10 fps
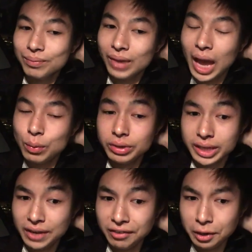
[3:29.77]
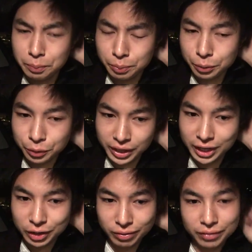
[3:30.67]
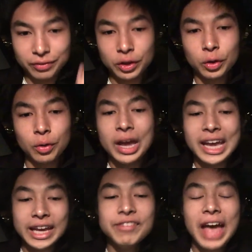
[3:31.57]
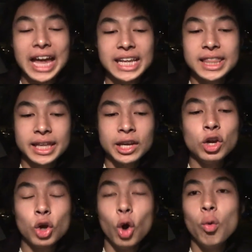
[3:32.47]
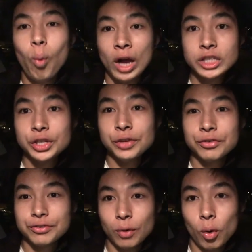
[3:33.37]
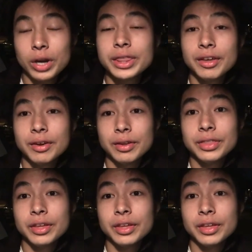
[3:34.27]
I would give it a pretty good review. If anything, go watch it for the